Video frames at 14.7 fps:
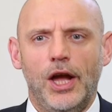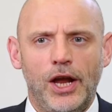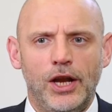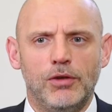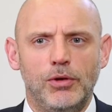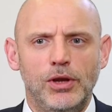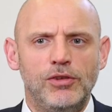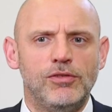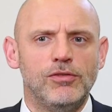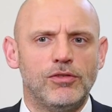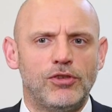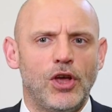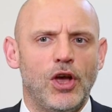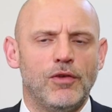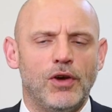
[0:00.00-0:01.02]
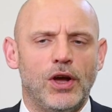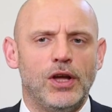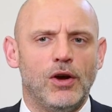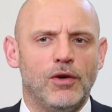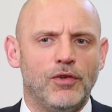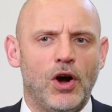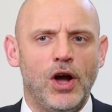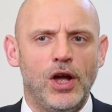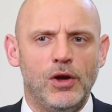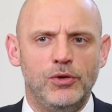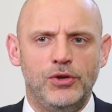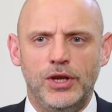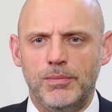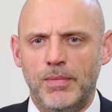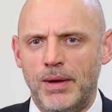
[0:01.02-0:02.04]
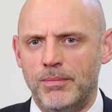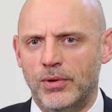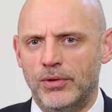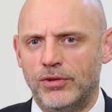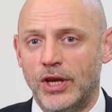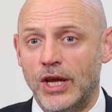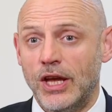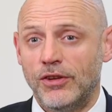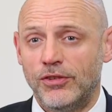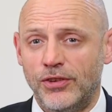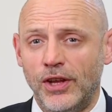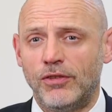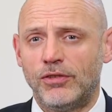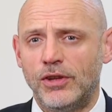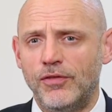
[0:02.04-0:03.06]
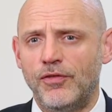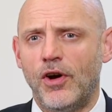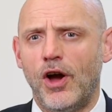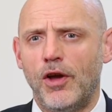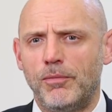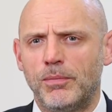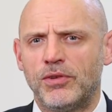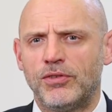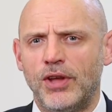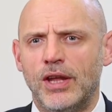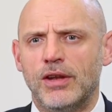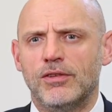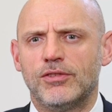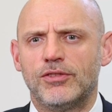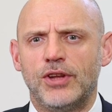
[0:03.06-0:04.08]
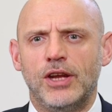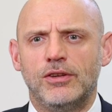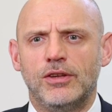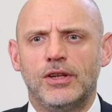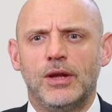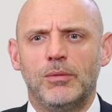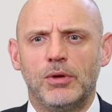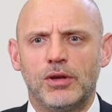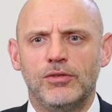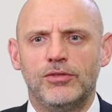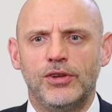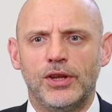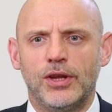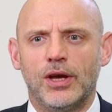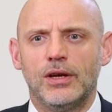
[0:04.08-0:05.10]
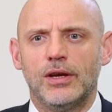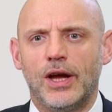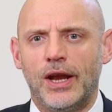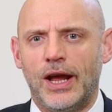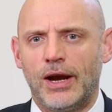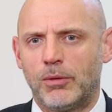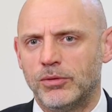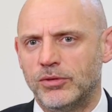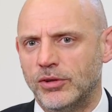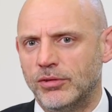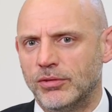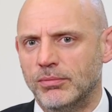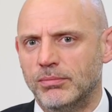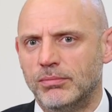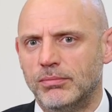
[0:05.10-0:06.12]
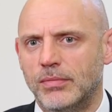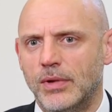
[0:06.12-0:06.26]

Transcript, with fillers: In a recent survey of IOD members, 65% stated they would consider an acquisition,